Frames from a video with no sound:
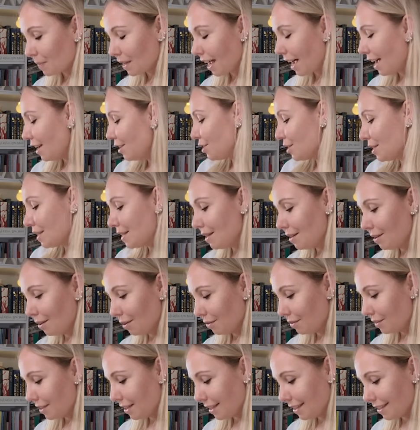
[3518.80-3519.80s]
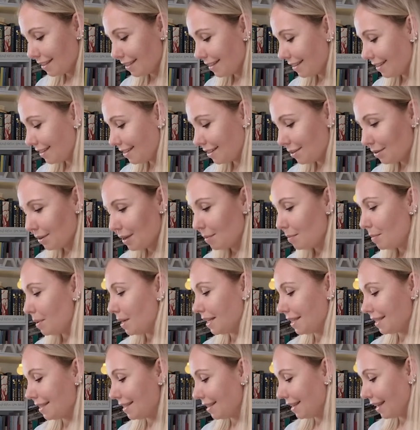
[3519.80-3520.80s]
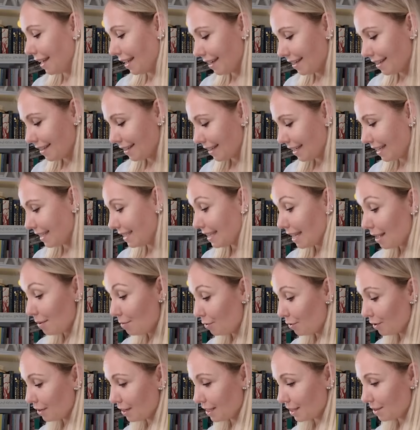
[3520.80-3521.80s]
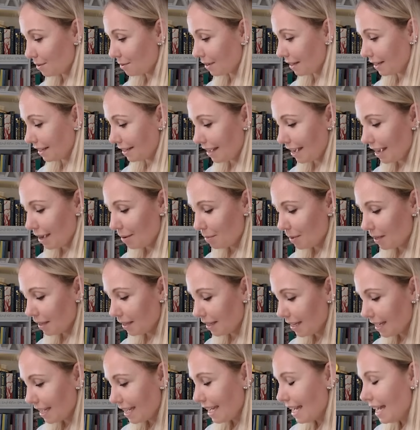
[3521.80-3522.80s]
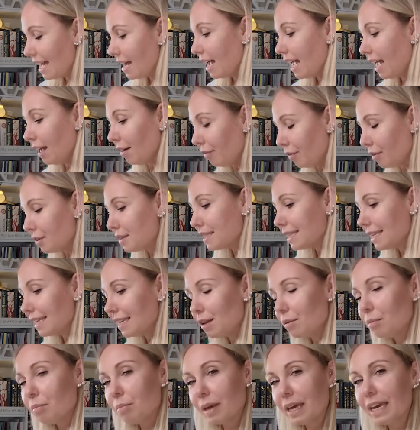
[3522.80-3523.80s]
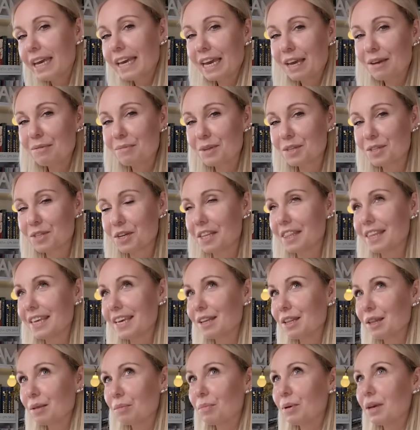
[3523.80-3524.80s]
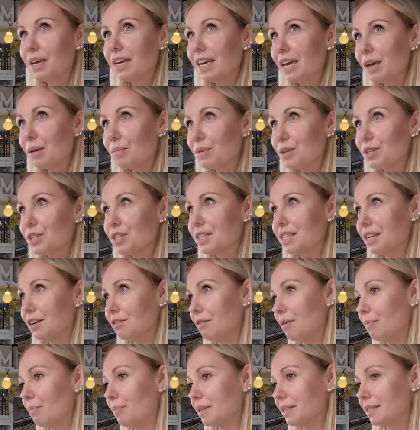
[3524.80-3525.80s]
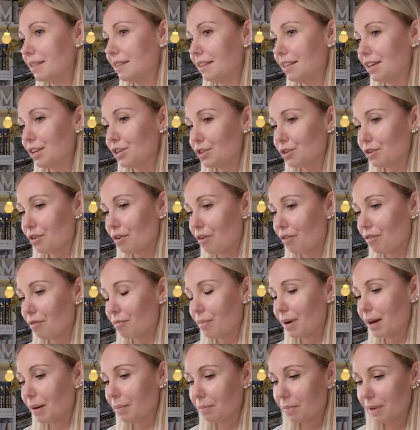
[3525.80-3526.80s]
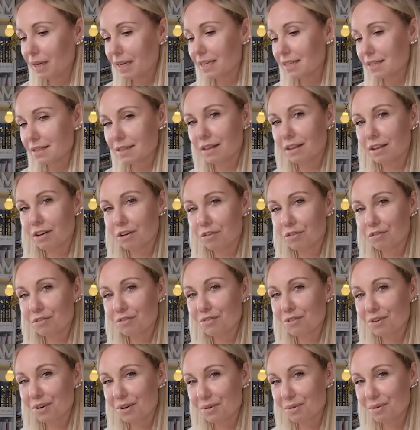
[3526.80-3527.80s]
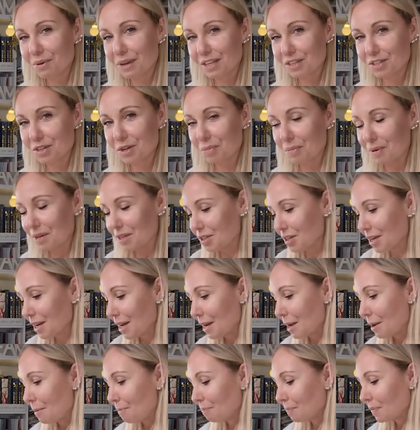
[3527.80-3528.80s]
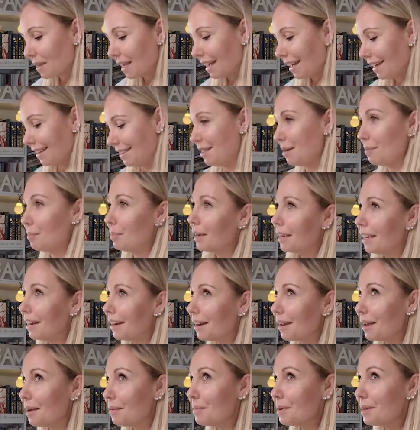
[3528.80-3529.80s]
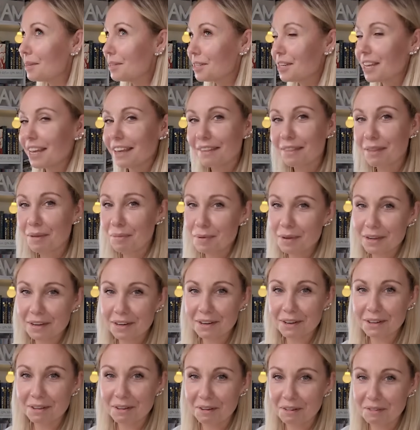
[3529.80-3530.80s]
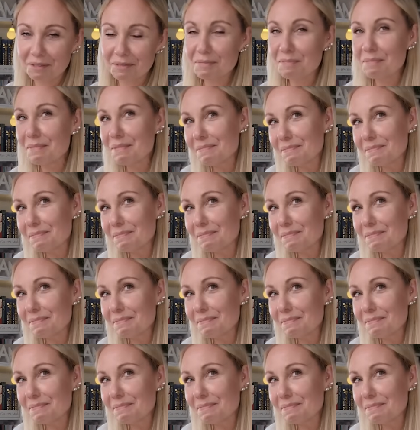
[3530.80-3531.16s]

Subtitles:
I just loved it to the bits. Like, same for this one. I mean, if you see the big image, I think the big images are representation of my biggest love for each image. The bigger image, the bigger love.